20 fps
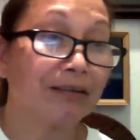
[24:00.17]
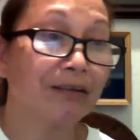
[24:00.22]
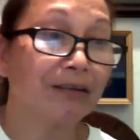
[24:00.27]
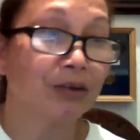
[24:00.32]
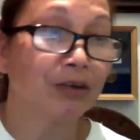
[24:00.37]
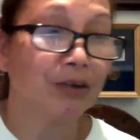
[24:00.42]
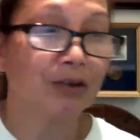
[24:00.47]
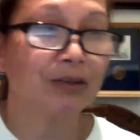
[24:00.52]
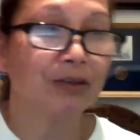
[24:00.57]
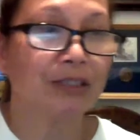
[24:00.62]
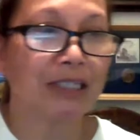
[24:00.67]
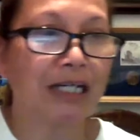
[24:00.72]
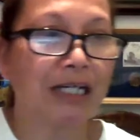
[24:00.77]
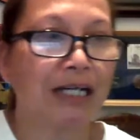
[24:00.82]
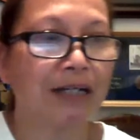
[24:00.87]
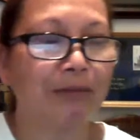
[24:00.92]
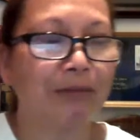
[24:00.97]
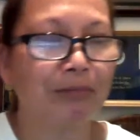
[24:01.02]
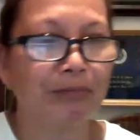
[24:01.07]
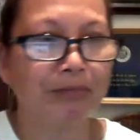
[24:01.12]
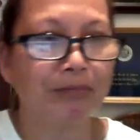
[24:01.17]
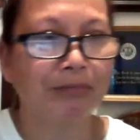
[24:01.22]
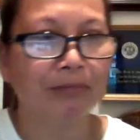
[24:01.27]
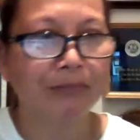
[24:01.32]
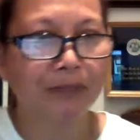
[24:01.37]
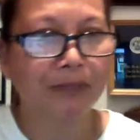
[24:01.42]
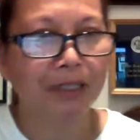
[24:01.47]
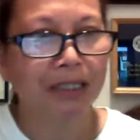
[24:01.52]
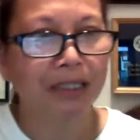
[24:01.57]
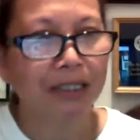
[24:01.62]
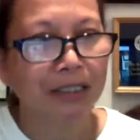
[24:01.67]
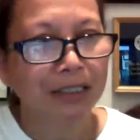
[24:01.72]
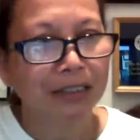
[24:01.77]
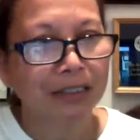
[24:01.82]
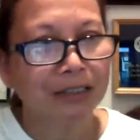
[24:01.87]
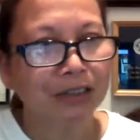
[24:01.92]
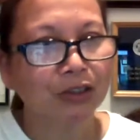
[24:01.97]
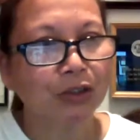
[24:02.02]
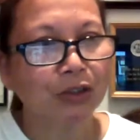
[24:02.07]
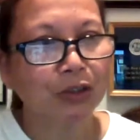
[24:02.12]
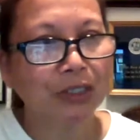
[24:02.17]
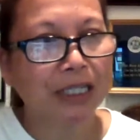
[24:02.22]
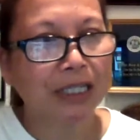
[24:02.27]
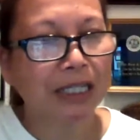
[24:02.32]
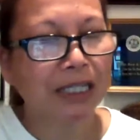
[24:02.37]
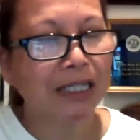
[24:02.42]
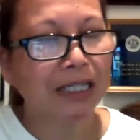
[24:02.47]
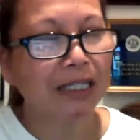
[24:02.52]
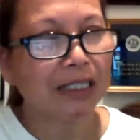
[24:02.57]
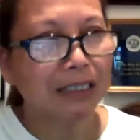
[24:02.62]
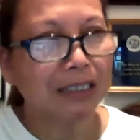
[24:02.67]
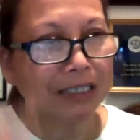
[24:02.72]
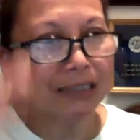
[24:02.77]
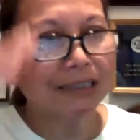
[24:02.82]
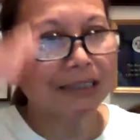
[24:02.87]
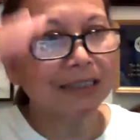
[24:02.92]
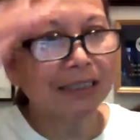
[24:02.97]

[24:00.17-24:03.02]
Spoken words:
long long time. So that's the